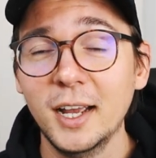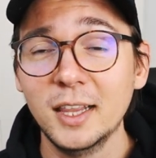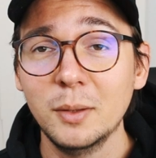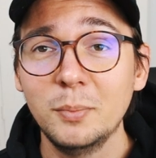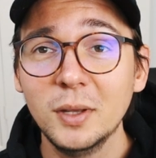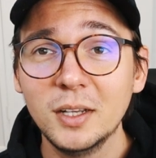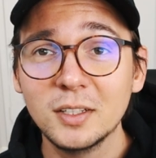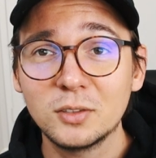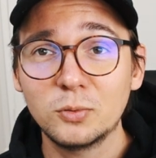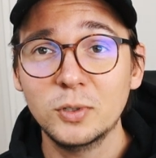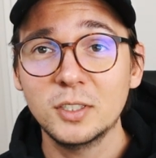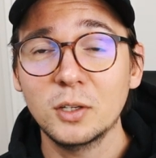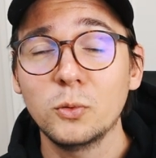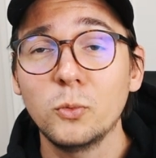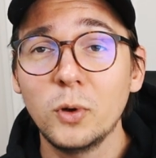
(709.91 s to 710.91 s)
And the biggest
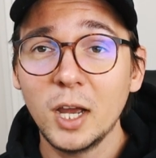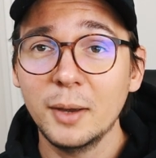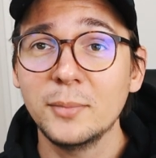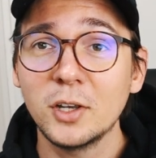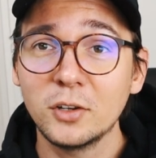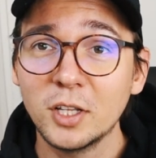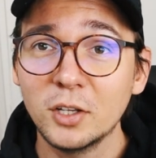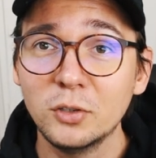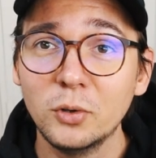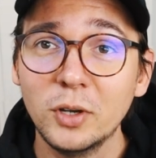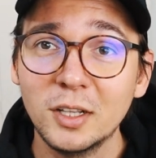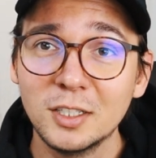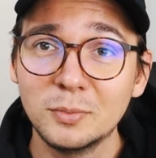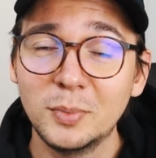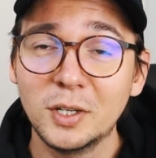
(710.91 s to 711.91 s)
reason why I'm not gonna do
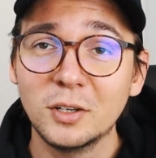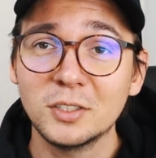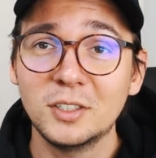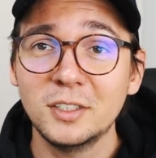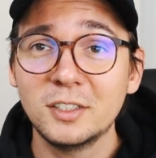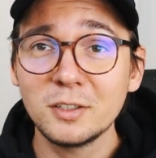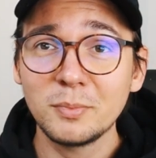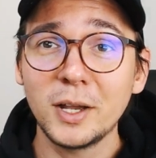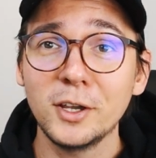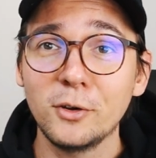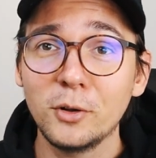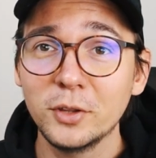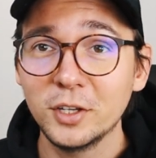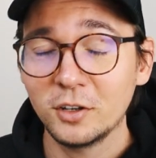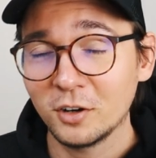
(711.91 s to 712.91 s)
it is because this is my
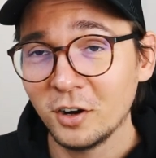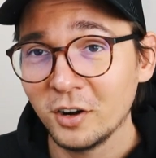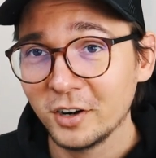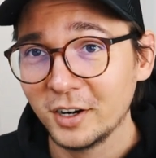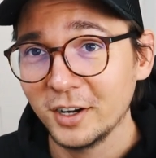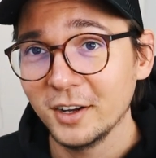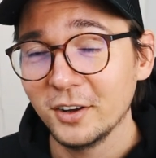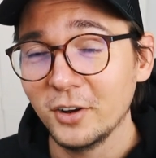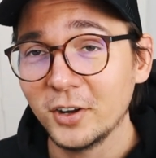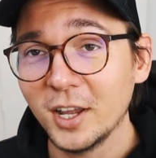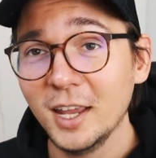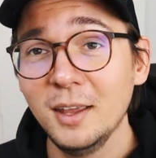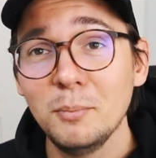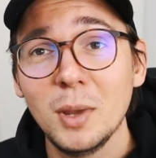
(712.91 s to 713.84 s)
only car, okay?